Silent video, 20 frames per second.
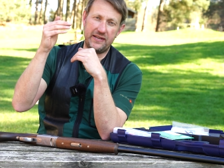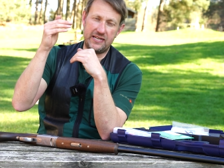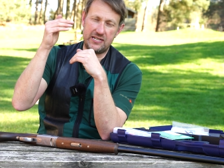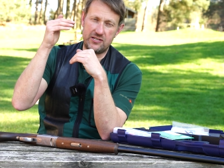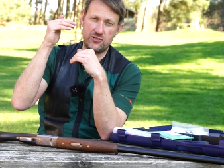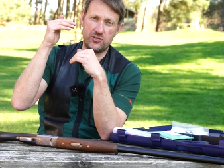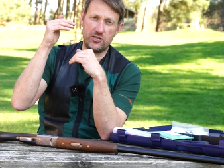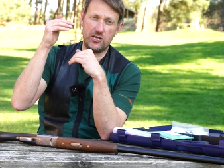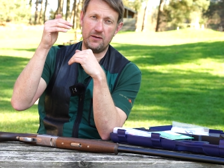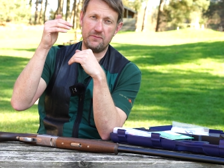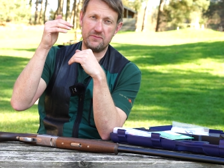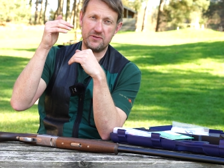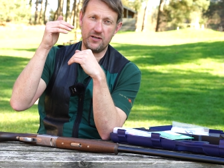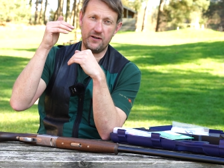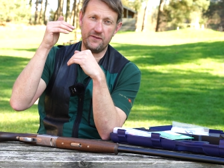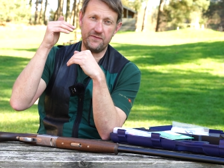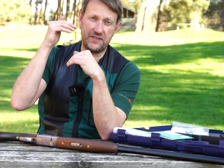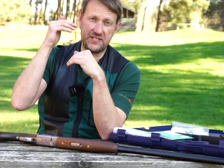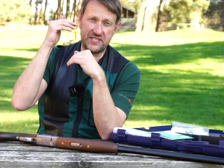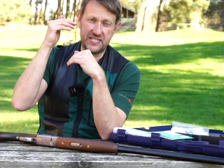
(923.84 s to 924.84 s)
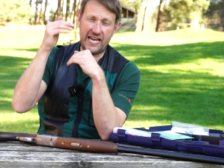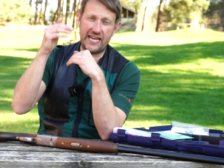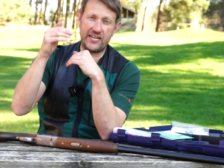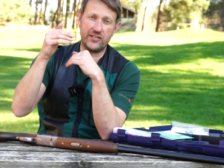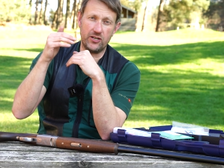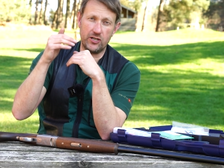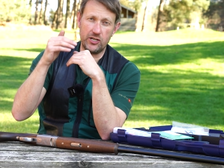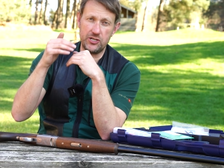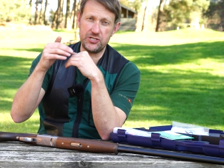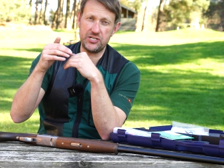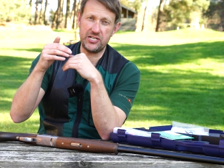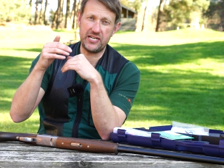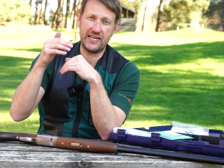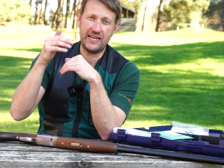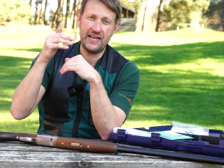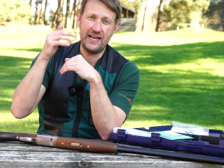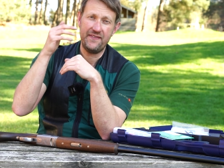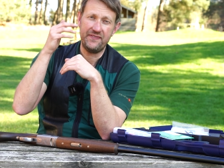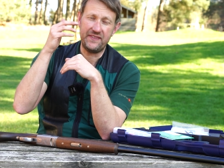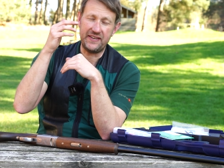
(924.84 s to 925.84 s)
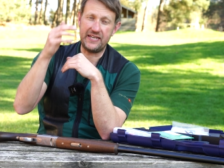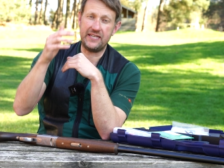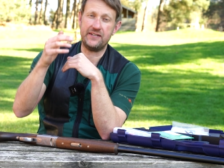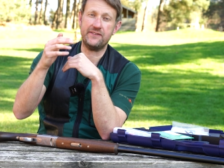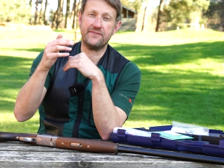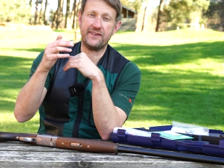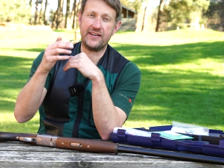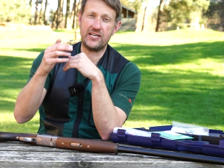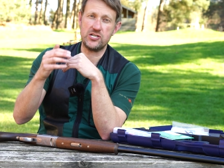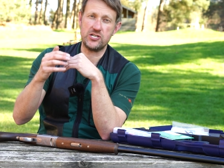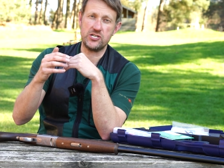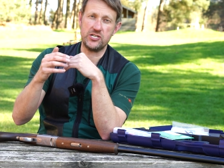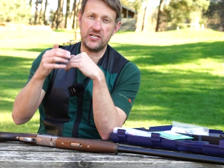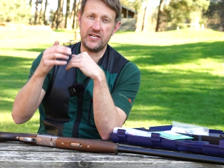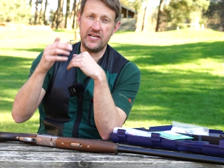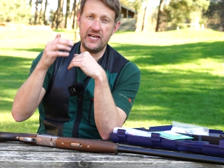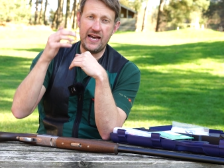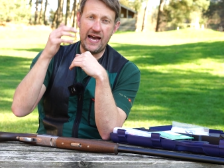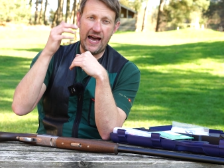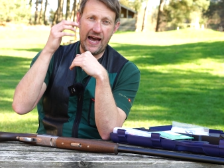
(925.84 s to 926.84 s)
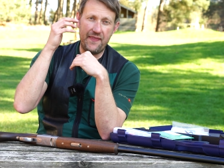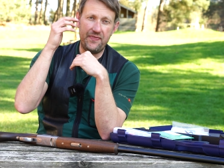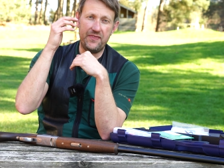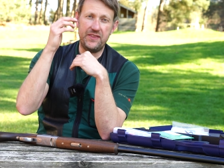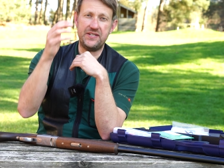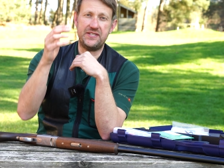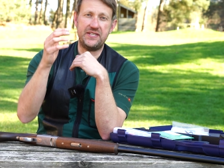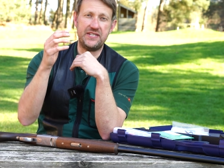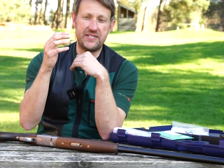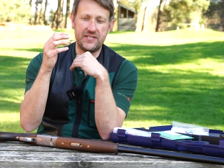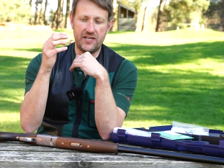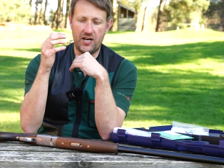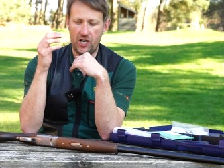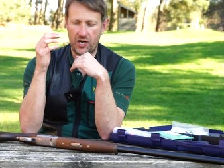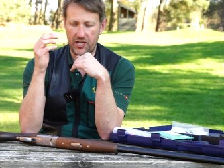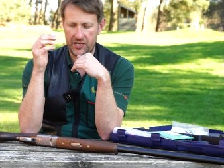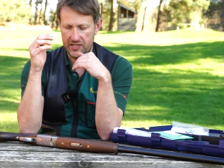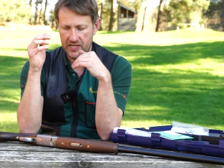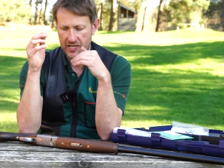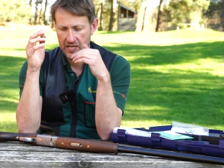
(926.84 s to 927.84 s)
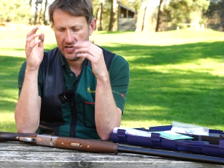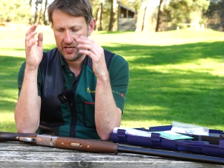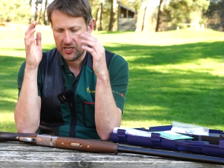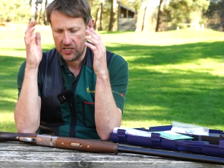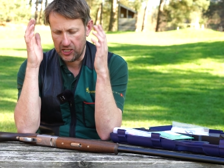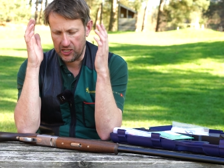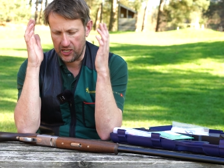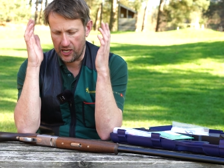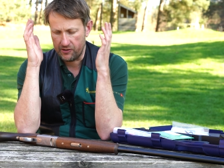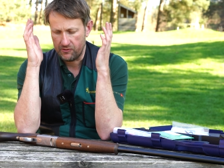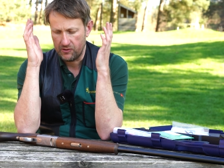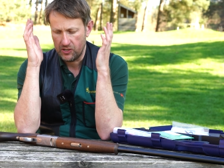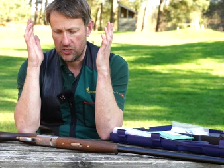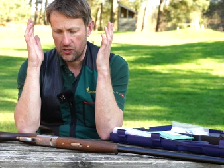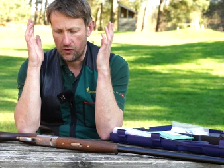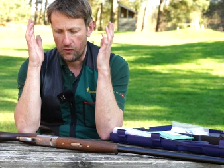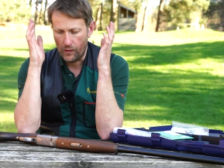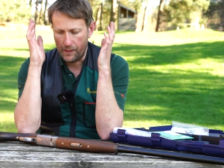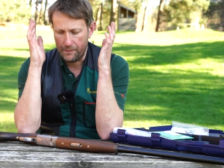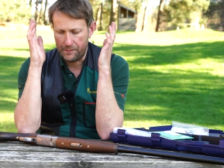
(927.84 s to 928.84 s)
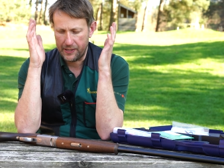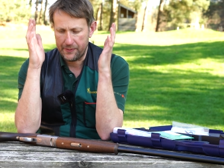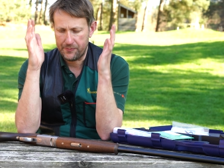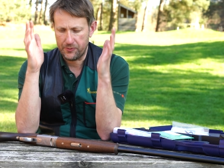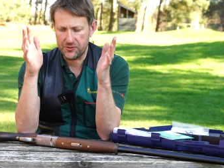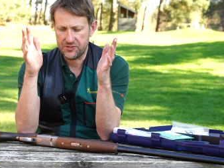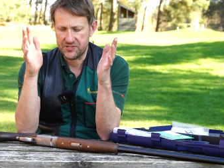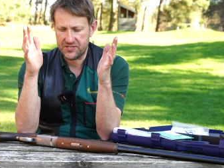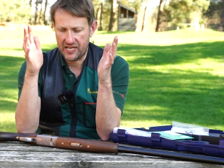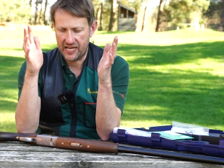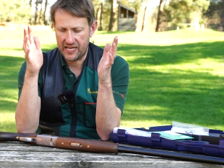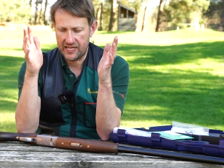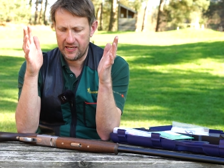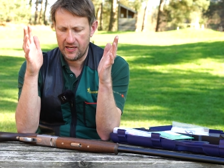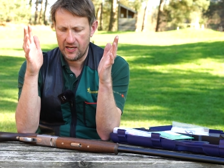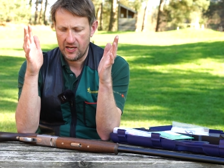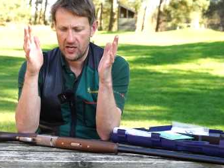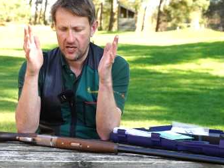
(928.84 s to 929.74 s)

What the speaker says: in terms of the technology, the innovation and the design. You know, when people say